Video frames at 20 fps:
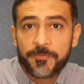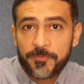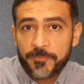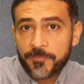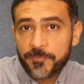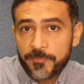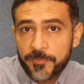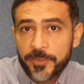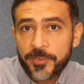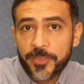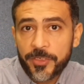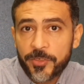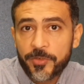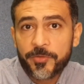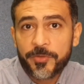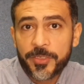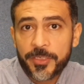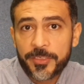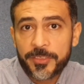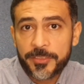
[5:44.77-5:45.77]
very
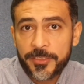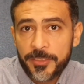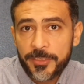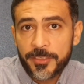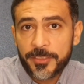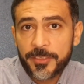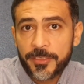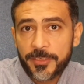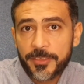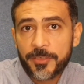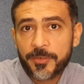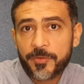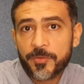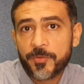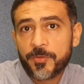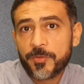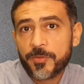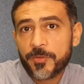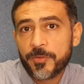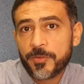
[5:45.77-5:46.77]
good idea
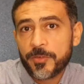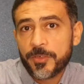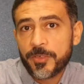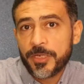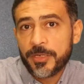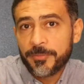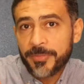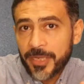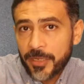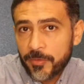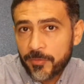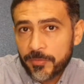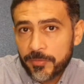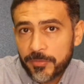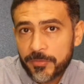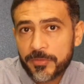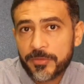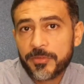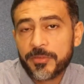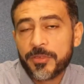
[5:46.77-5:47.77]
about,
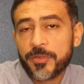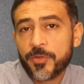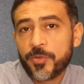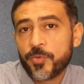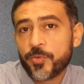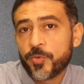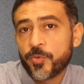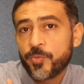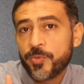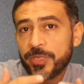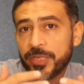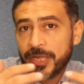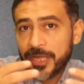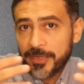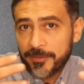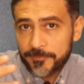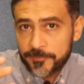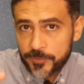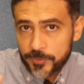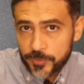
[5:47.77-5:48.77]
or we
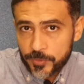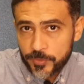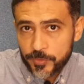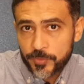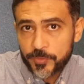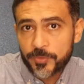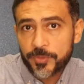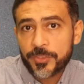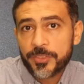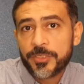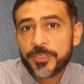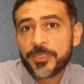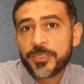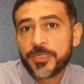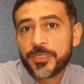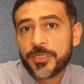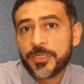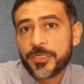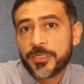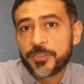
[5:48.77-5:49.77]
have to
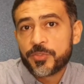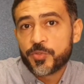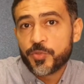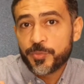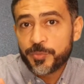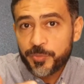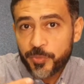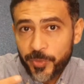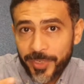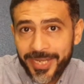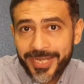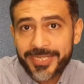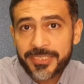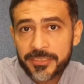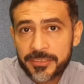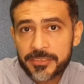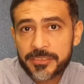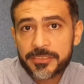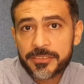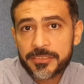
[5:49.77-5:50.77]

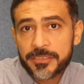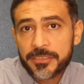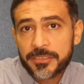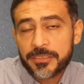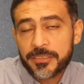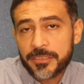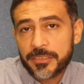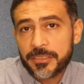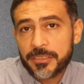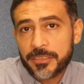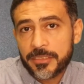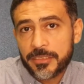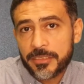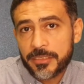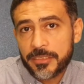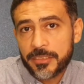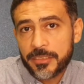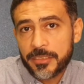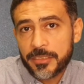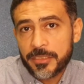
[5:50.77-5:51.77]
practice
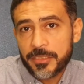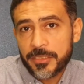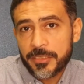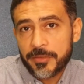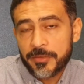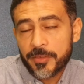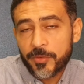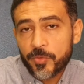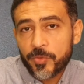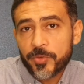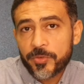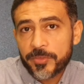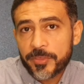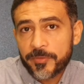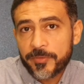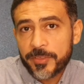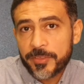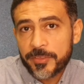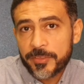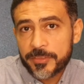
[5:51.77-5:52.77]
the low order
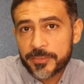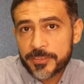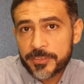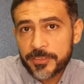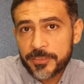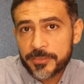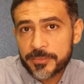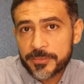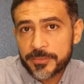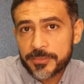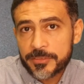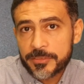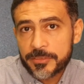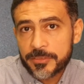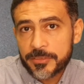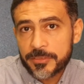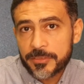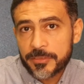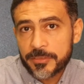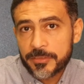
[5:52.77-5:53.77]
thinking skills.
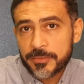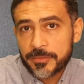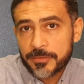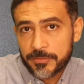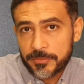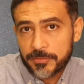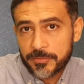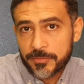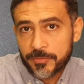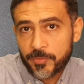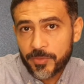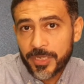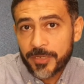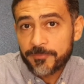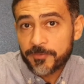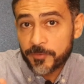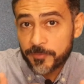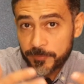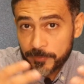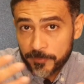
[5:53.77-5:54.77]
We have
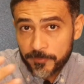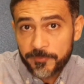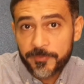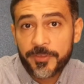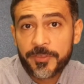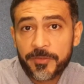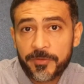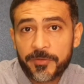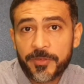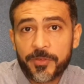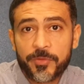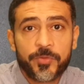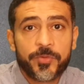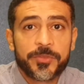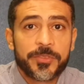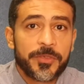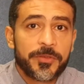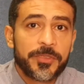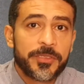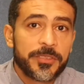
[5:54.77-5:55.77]
to fulfill the low
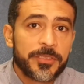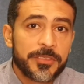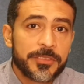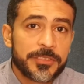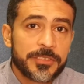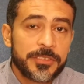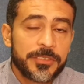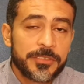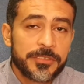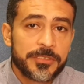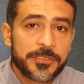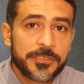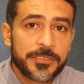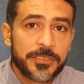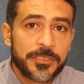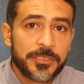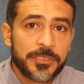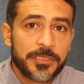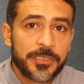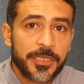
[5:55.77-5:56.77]
order thinking skills,
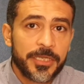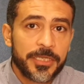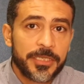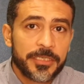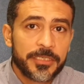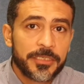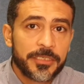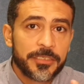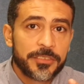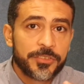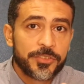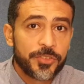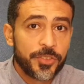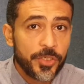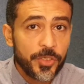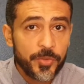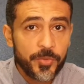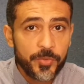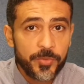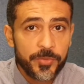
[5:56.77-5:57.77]
like to know,